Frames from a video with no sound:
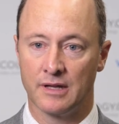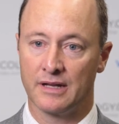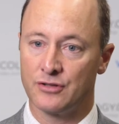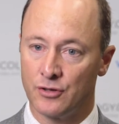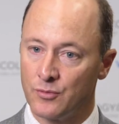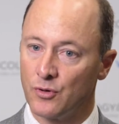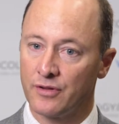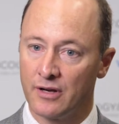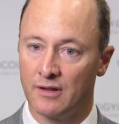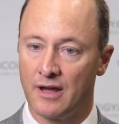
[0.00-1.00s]
like Durham,
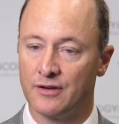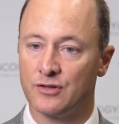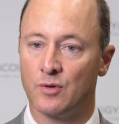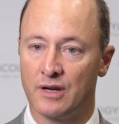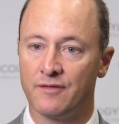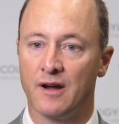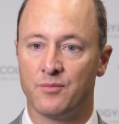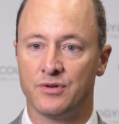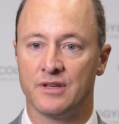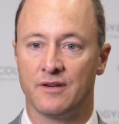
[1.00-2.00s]
North Carolina,
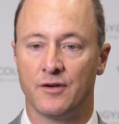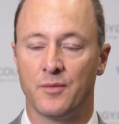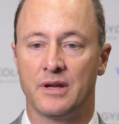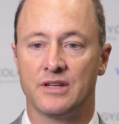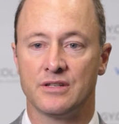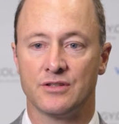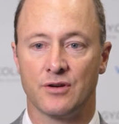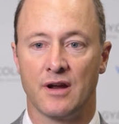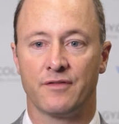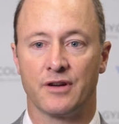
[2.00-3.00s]
25% of our patients
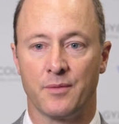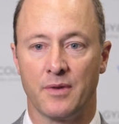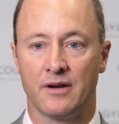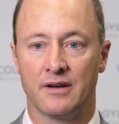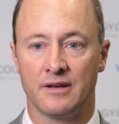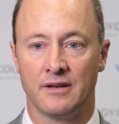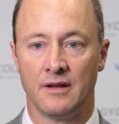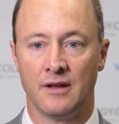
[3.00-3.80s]
are African American.